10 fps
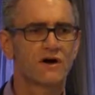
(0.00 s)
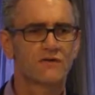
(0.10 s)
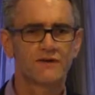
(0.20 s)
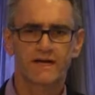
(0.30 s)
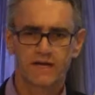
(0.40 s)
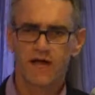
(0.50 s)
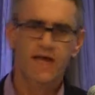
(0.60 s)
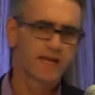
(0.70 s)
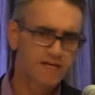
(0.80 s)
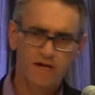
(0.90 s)
of
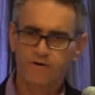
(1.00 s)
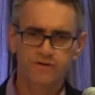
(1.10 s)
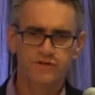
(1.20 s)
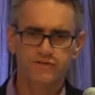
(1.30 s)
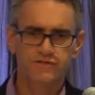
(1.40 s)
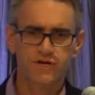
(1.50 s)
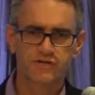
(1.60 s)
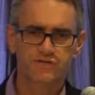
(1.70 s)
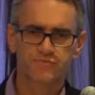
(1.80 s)
any current construction